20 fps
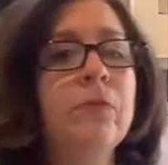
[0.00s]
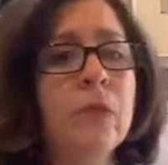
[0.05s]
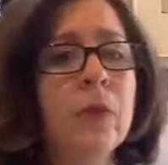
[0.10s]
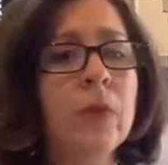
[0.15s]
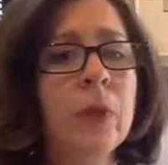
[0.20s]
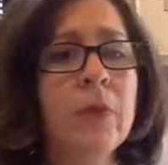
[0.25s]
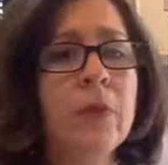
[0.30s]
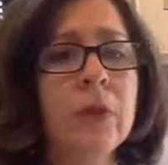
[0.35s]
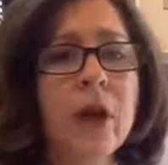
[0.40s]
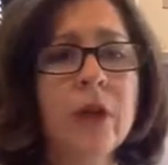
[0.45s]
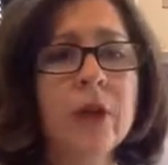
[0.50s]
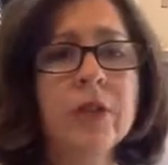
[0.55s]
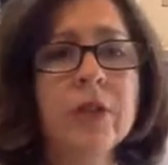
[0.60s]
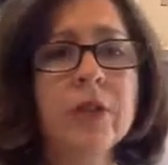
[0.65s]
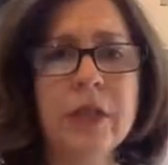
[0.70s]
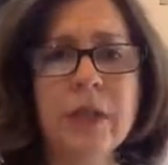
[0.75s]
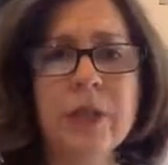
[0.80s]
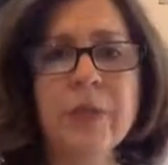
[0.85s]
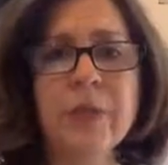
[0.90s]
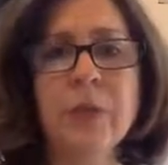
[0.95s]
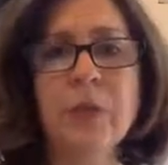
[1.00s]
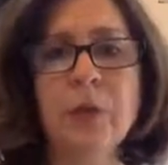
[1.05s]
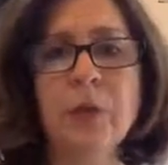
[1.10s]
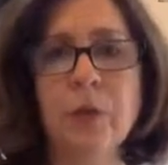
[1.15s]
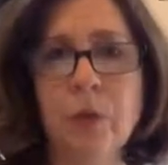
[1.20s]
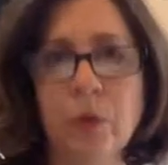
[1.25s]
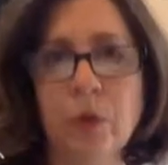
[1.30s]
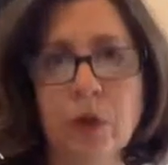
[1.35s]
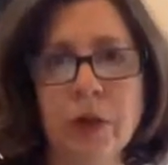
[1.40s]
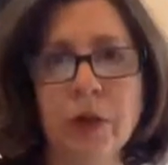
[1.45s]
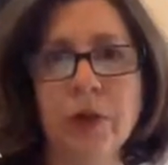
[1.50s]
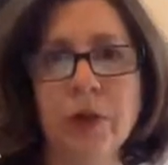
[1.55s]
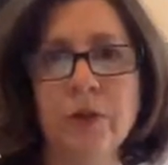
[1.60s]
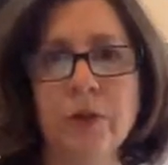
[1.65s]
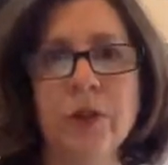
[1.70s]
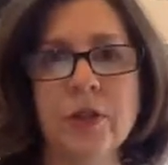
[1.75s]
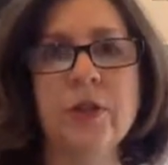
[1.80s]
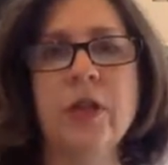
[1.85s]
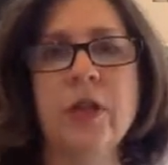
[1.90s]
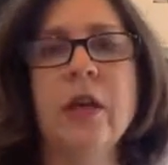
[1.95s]
But all the tips will work, you
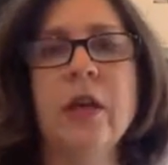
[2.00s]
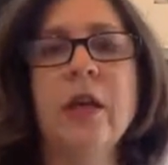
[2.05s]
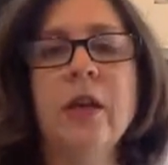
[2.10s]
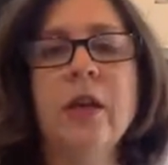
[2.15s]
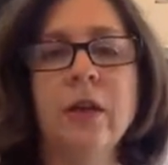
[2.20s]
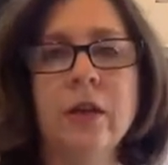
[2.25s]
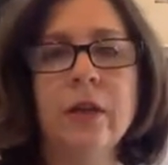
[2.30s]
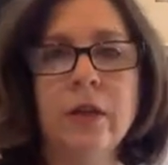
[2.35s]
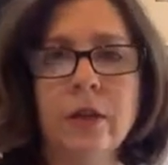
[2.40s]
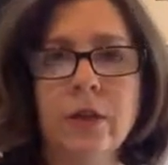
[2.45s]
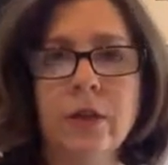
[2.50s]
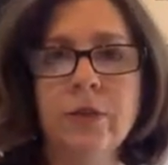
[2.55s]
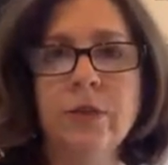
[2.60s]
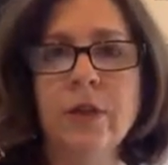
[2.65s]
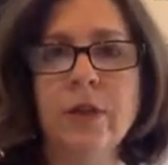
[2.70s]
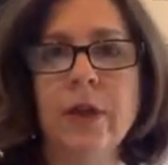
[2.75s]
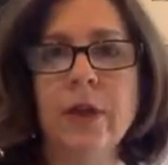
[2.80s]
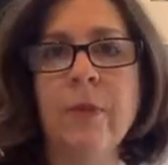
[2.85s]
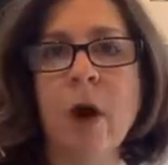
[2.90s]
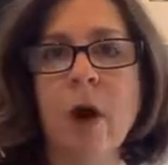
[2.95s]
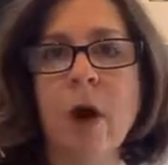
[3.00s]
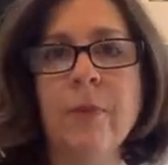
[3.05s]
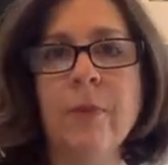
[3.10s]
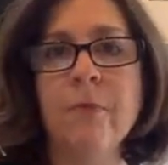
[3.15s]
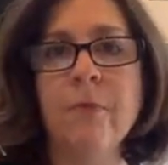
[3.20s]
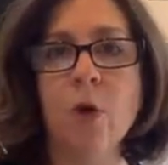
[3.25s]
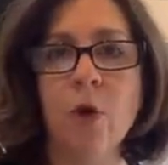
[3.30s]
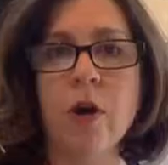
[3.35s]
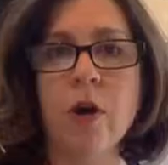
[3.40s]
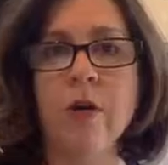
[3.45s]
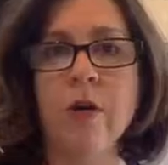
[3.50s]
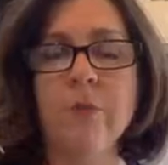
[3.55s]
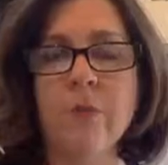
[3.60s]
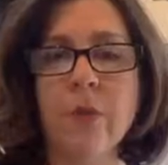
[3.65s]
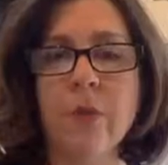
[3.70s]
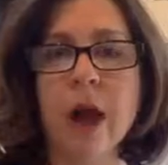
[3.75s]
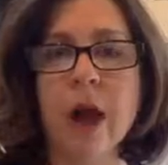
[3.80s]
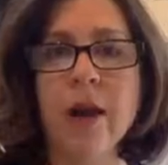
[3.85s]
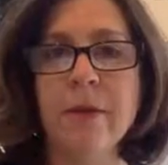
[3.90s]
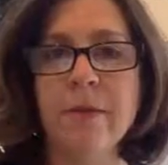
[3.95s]
just use them on more
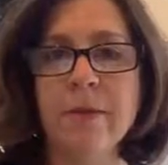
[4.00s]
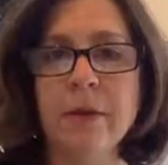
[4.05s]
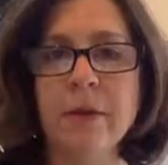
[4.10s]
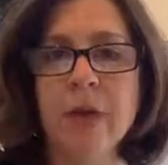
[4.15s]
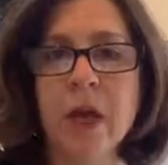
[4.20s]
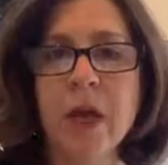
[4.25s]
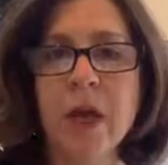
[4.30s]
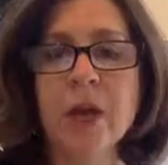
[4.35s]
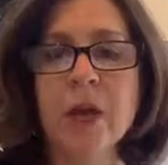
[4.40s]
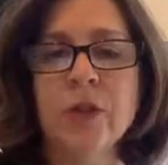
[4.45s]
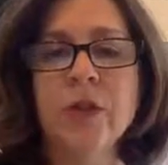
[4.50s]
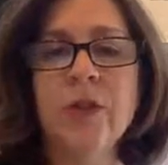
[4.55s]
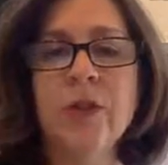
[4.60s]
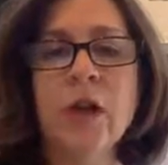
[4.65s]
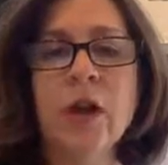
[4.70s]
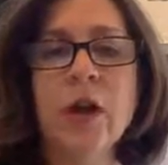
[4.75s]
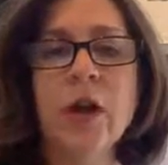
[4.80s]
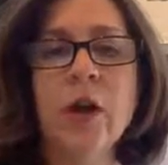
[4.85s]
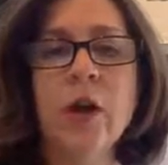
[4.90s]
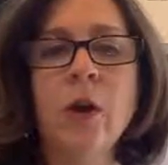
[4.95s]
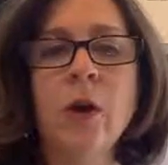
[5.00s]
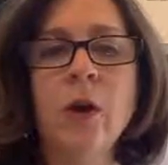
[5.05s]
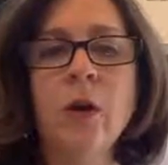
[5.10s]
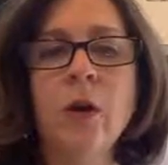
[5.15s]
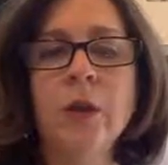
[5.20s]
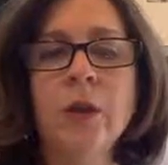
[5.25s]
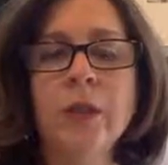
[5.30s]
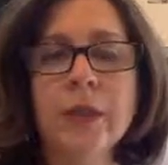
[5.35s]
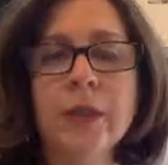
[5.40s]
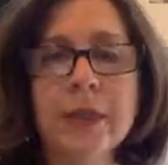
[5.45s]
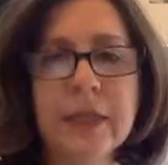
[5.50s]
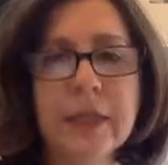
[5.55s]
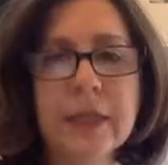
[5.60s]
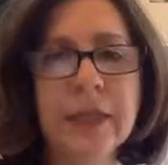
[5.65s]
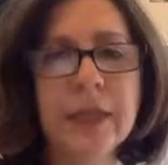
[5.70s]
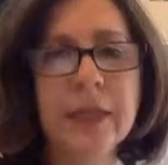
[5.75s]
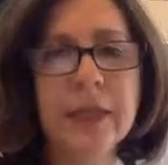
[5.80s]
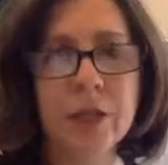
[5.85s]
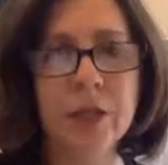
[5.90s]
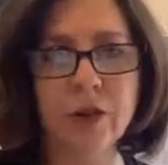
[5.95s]
items. So let's
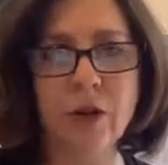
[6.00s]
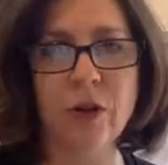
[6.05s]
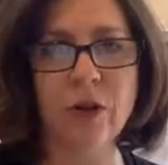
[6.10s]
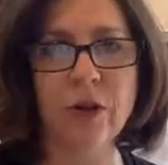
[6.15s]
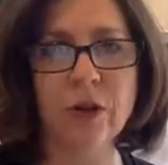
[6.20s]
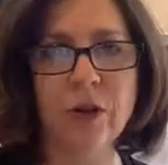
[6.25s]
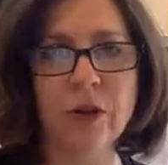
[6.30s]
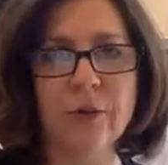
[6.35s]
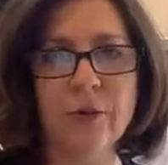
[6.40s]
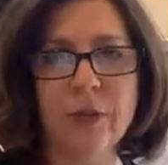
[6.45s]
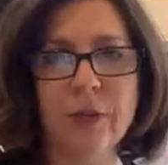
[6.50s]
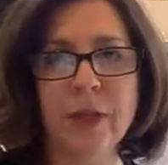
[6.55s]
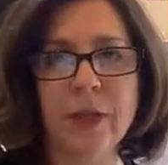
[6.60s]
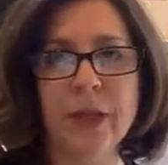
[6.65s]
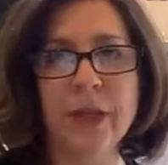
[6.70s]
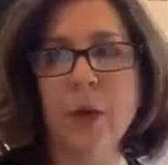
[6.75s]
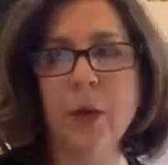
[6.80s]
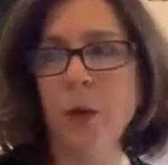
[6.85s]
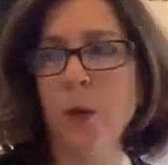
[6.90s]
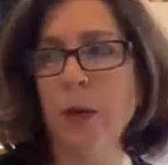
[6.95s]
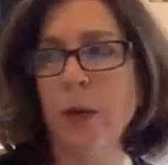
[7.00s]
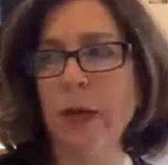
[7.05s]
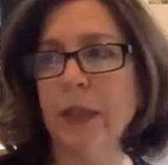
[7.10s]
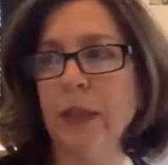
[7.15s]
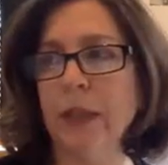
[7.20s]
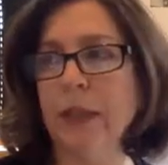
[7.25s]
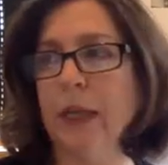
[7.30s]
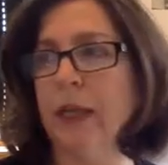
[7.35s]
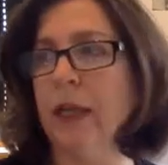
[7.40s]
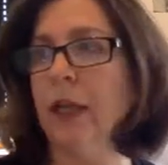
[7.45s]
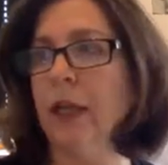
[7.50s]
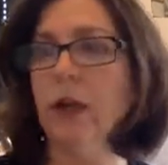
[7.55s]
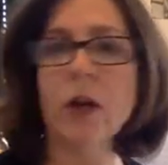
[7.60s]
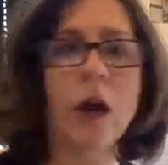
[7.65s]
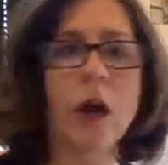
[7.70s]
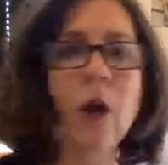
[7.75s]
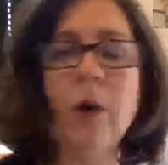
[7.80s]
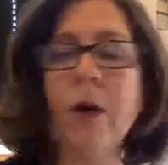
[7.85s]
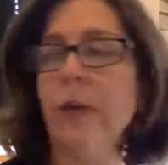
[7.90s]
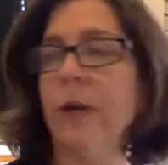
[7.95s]
get started really quickly here.
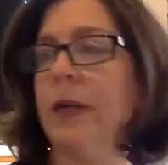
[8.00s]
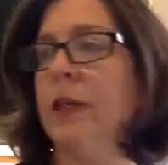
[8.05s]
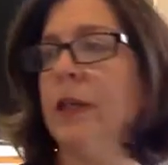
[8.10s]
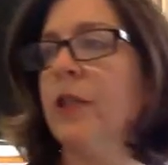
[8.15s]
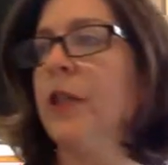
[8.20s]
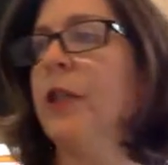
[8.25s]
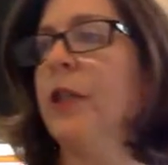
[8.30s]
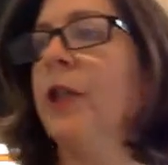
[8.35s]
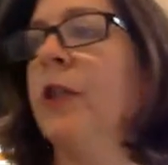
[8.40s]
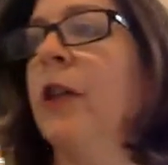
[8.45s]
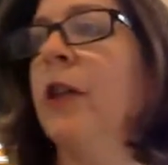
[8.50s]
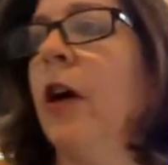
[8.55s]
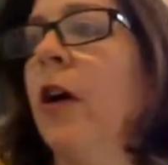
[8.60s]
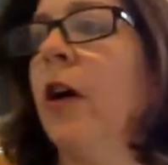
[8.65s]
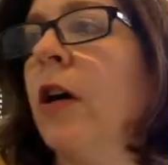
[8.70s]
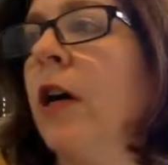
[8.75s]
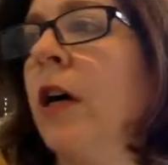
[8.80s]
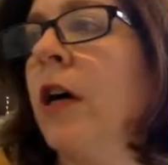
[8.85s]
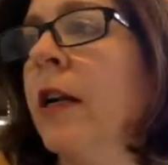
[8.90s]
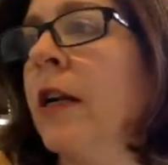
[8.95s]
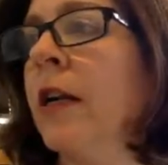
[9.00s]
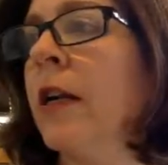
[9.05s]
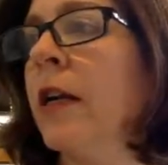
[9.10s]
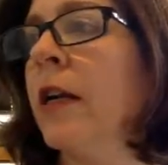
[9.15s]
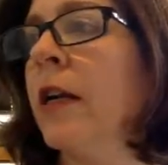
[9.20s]
Oh, I want to turn on